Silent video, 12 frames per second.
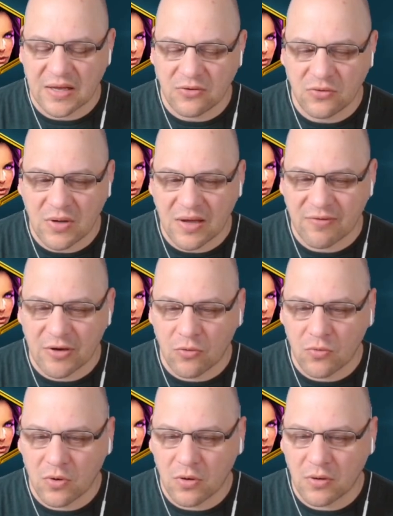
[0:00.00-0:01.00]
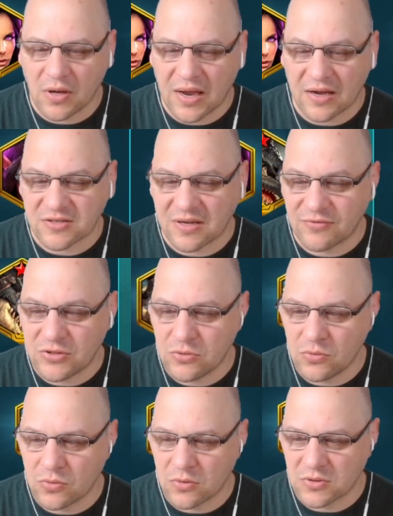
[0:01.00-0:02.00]
I do have an Ornn. I actually have 2
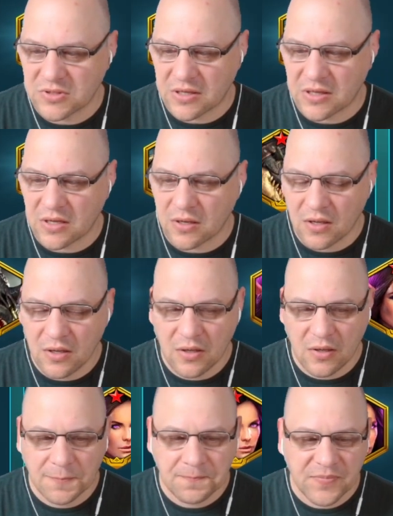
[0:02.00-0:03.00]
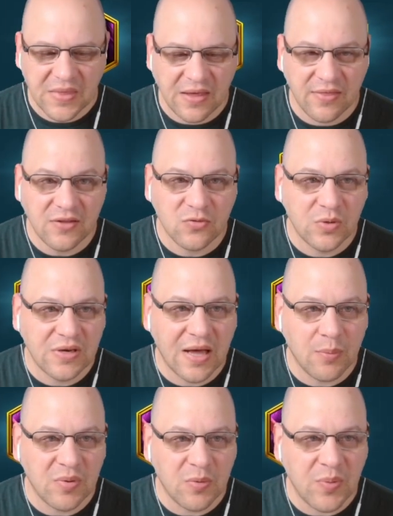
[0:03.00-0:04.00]
Ornns, I think, and this would
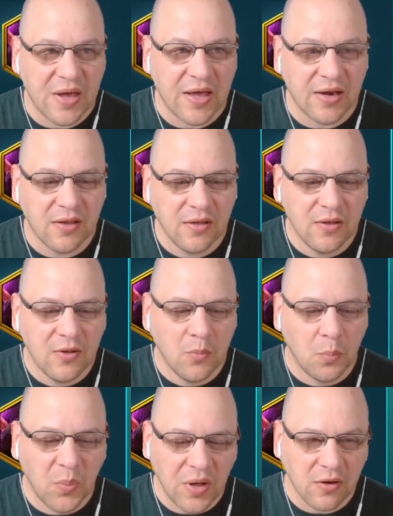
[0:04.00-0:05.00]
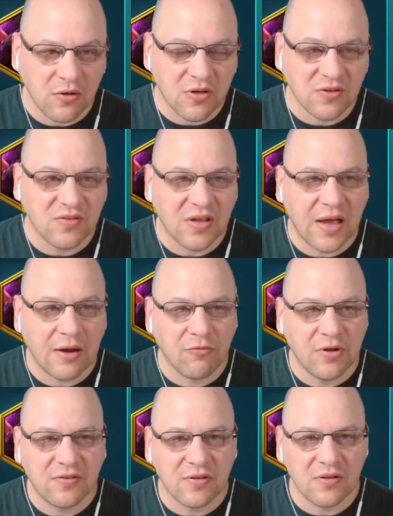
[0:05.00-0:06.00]
not be bad. But you can see I
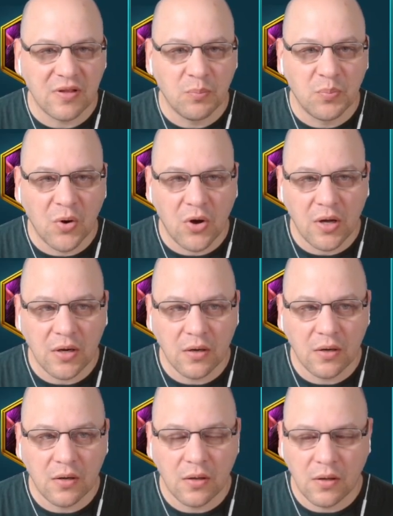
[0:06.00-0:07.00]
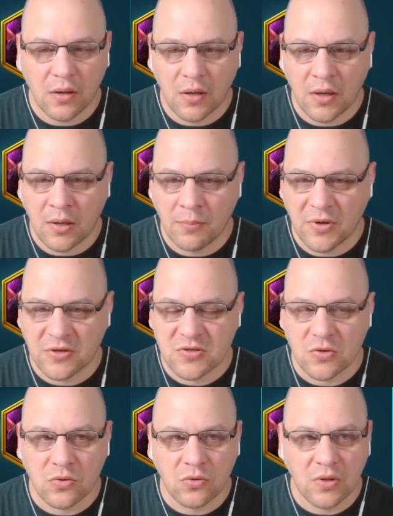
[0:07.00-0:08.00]
recently bought a
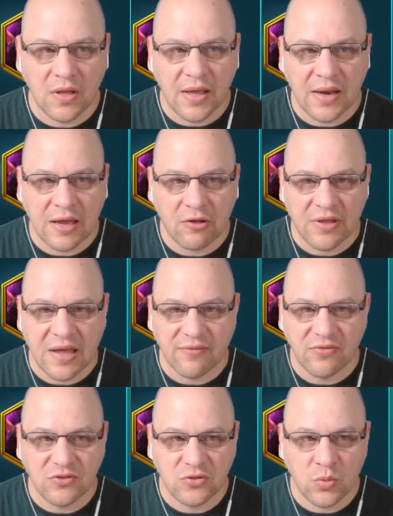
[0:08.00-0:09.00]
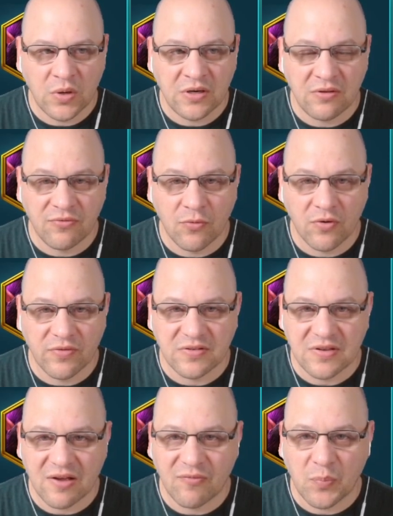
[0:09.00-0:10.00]
soul, and I only have 24 of these.
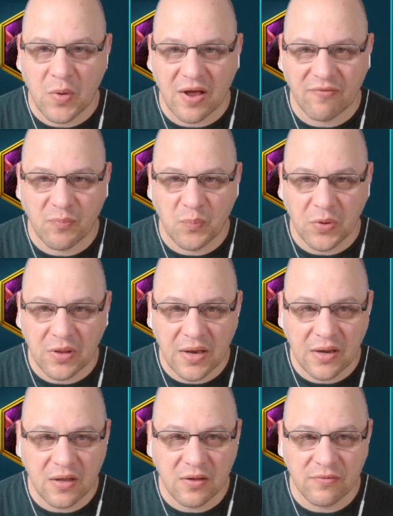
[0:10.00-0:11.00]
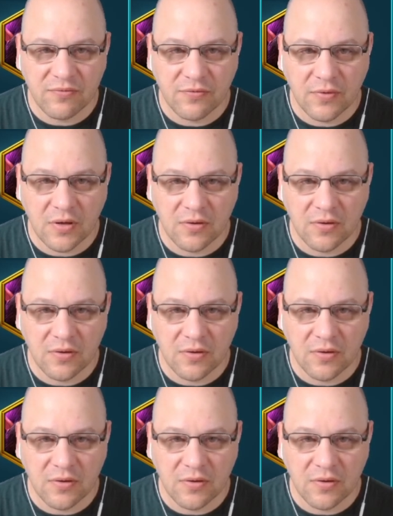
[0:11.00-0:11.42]
Now I have plenty of